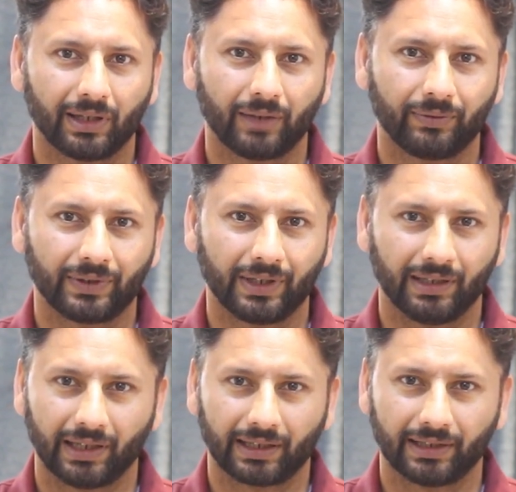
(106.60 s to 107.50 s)
I've
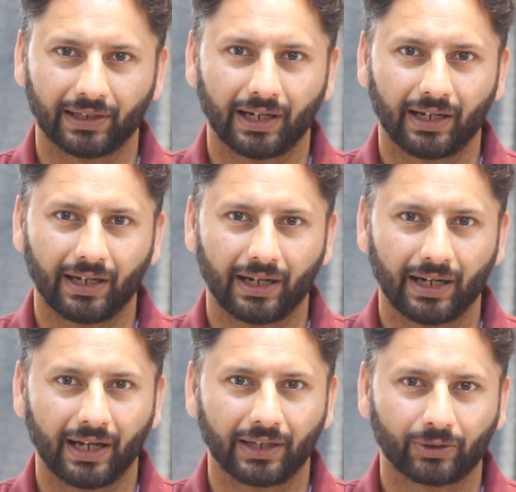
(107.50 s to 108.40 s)
seen like his
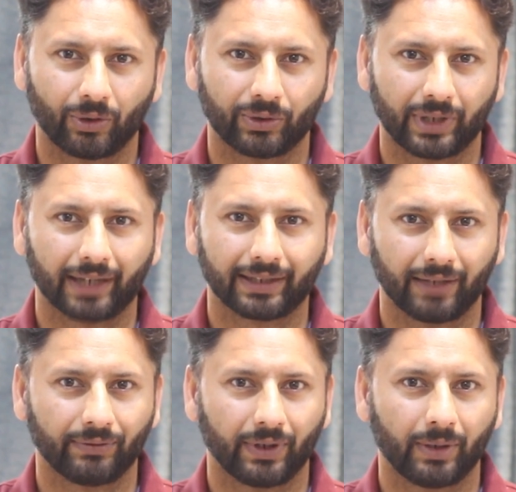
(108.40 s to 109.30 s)
eye contact
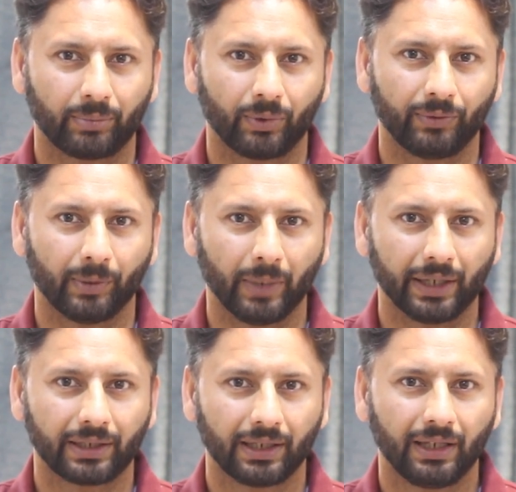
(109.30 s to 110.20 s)
have improved a
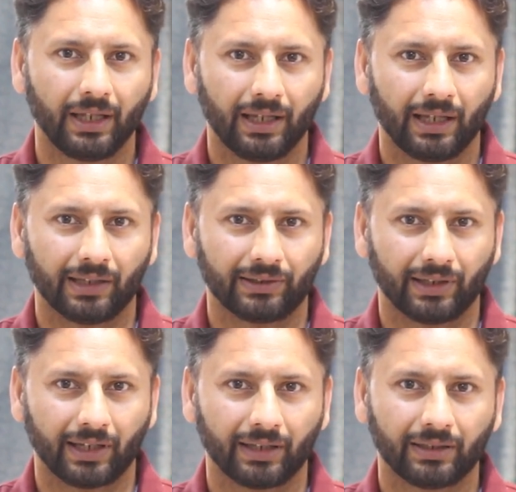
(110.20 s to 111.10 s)
bit. He's
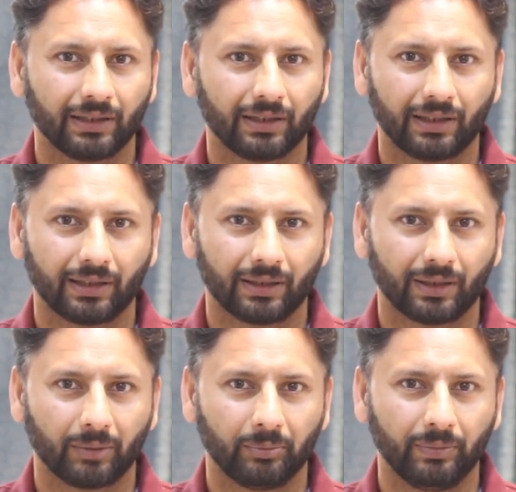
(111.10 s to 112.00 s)
sitting
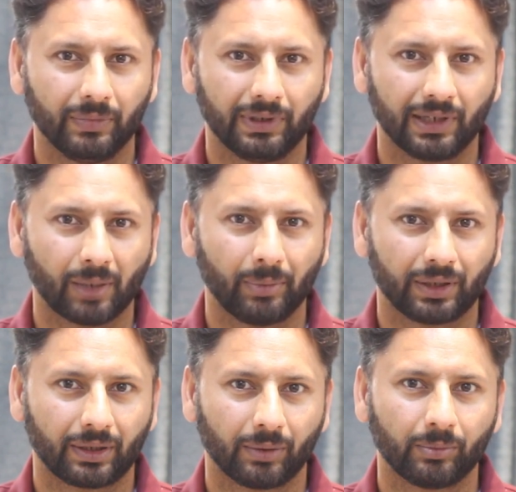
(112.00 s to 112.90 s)
a little
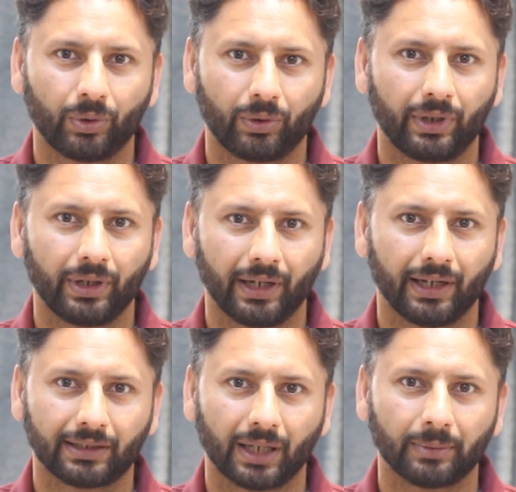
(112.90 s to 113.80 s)
bit more
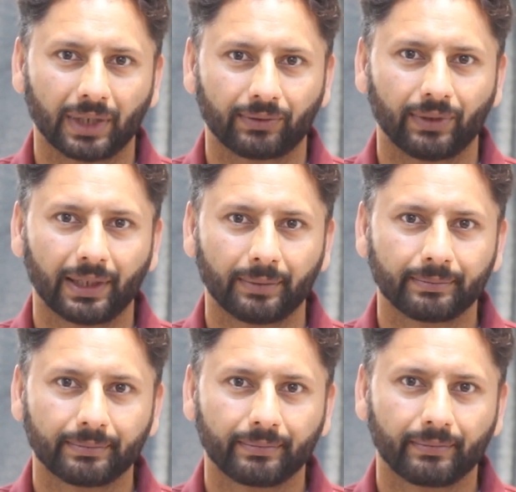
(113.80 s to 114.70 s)
at times as well.
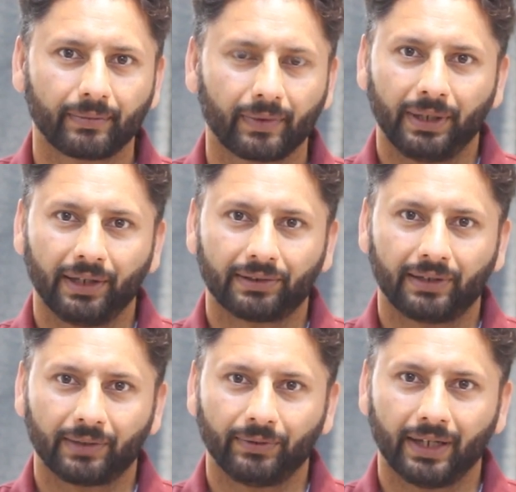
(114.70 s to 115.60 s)
Experience
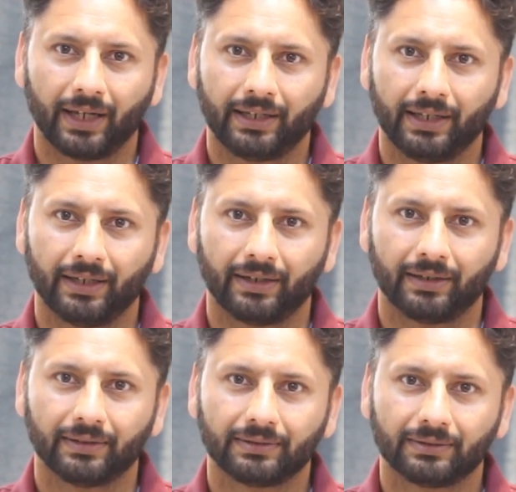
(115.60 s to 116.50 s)
that we had
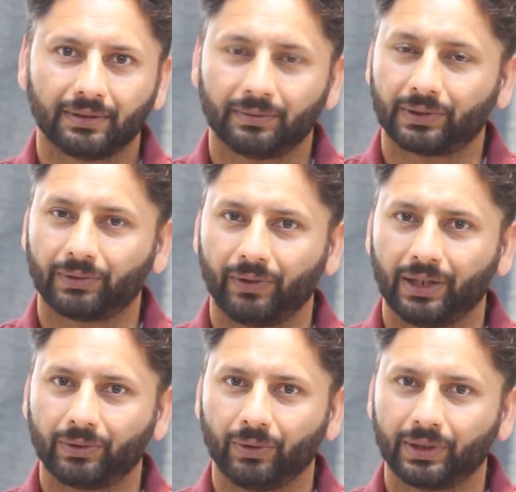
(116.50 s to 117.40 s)
here was
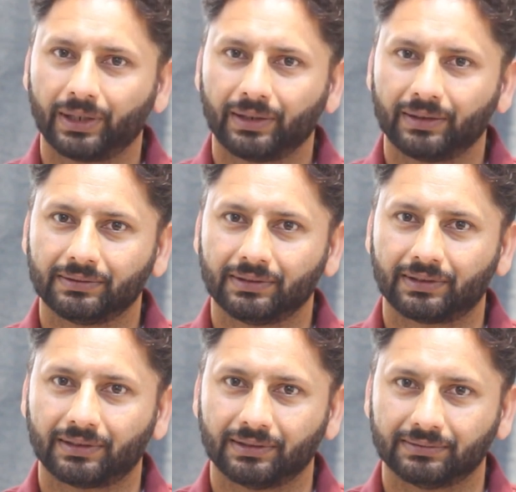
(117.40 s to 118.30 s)
really good.
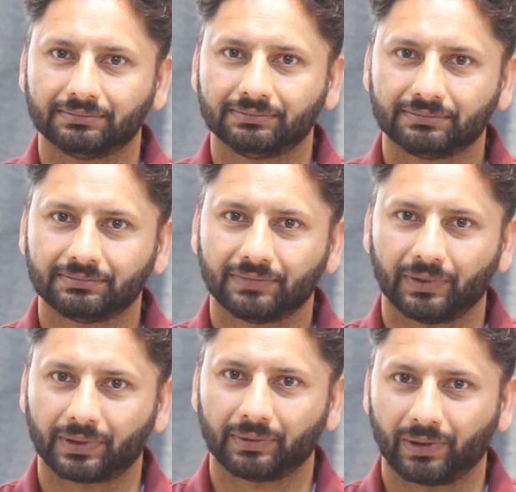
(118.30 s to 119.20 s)
It
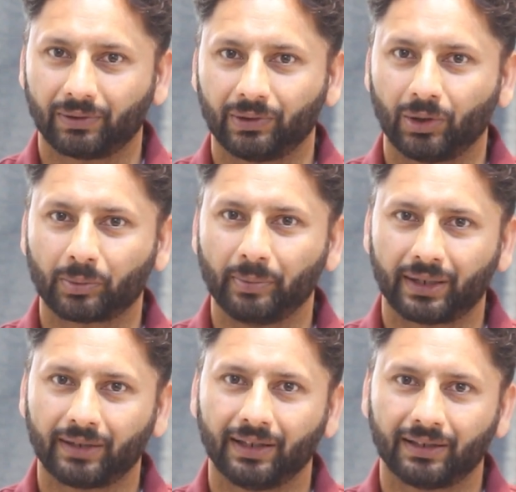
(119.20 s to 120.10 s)
was a lot
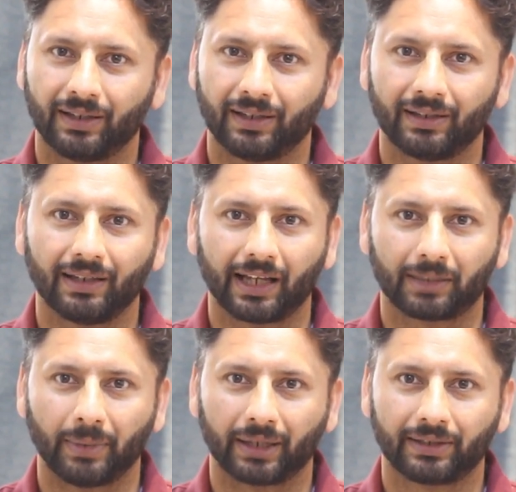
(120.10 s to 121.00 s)
better than I
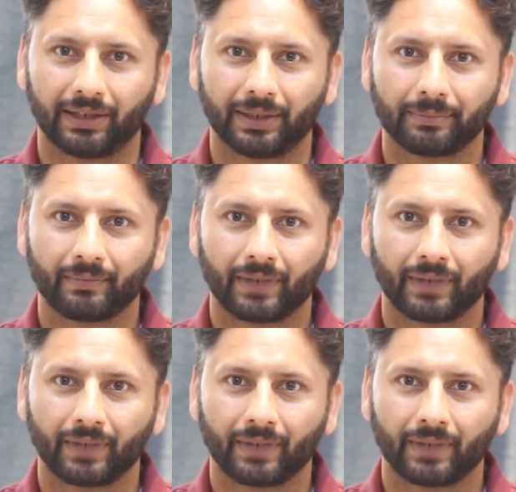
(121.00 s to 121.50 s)
expected.